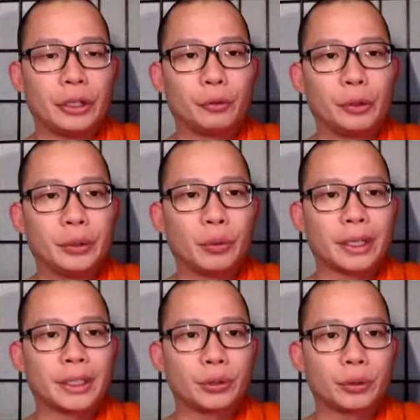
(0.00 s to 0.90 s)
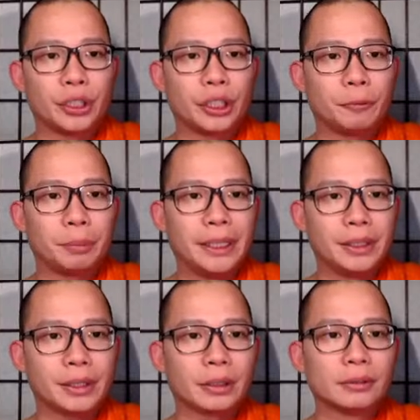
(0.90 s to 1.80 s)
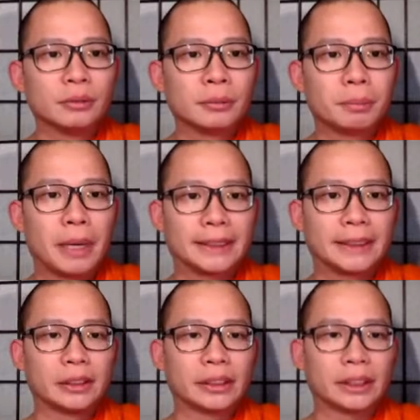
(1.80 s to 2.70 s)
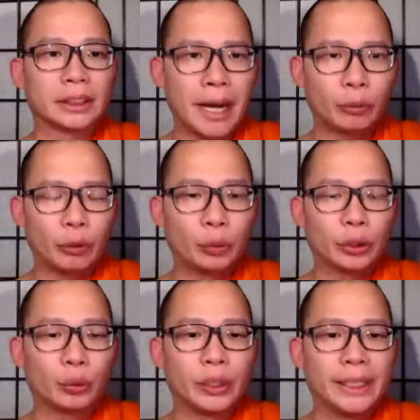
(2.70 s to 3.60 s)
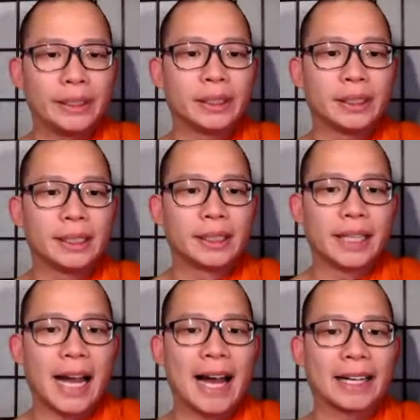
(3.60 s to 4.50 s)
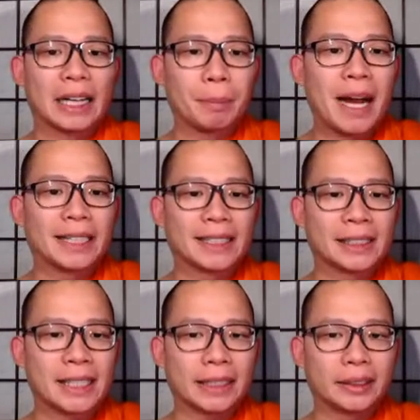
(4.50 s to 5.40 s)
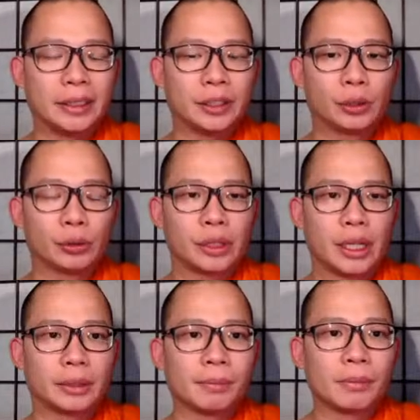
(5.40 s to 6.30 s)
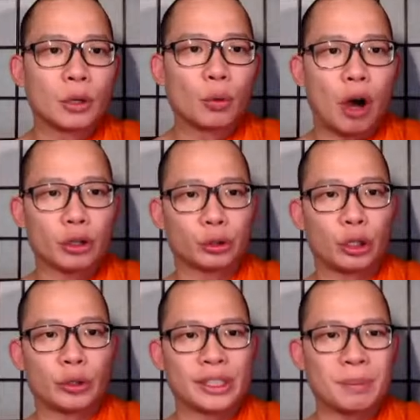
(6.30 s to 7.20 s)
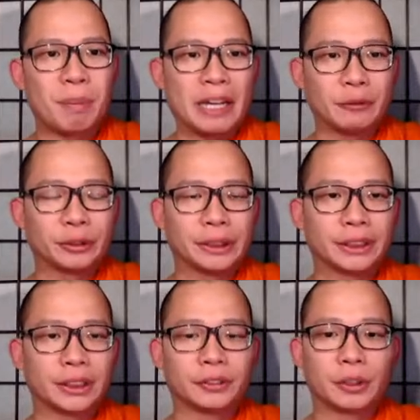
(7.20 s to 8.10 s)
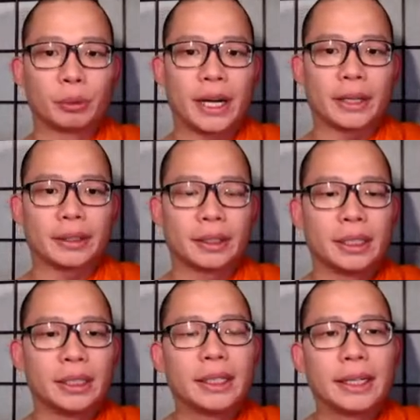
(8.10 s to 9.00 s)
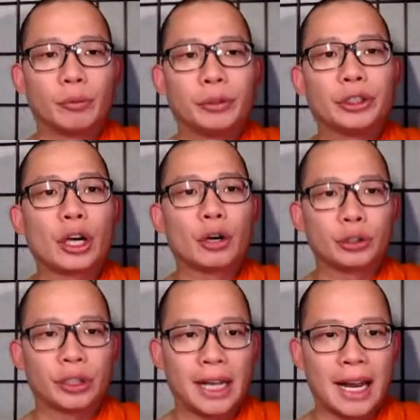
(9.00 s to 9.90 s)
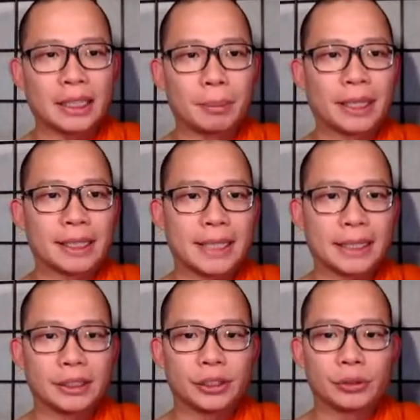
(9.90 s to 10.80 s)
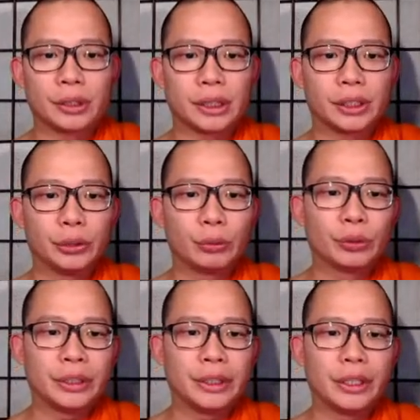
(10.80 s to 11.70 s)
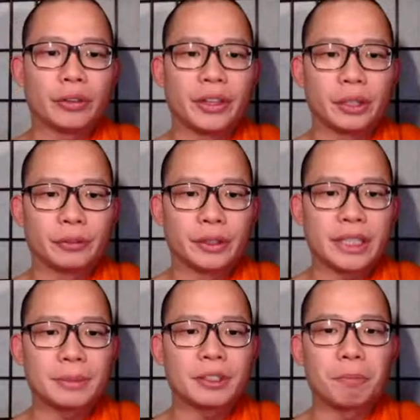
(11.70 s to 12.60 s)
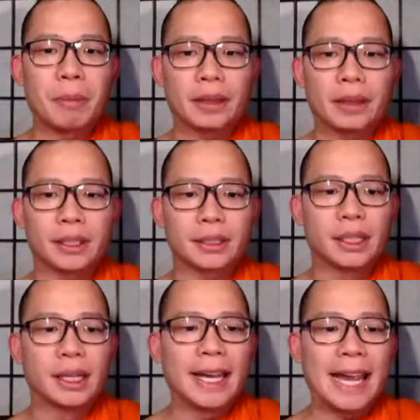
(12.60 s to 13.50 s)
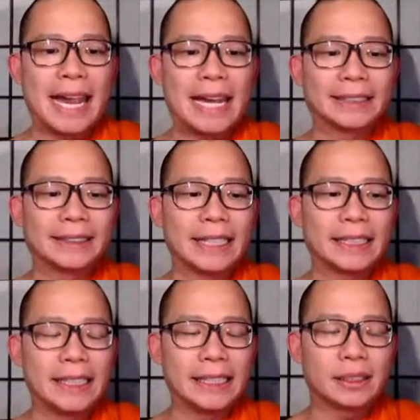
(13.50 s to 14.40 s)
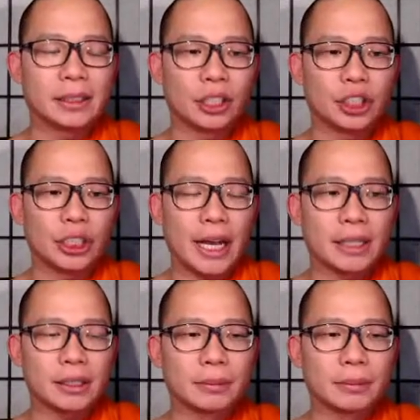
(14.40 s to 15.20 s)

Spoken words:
we wanted to achieve peace by stilling the mind, we would read the Anapanasati Sutta, also known as mindfulness of the breath. And when you go to the Anapanasati Sutta, you will see the different types of methods and techniques, such as,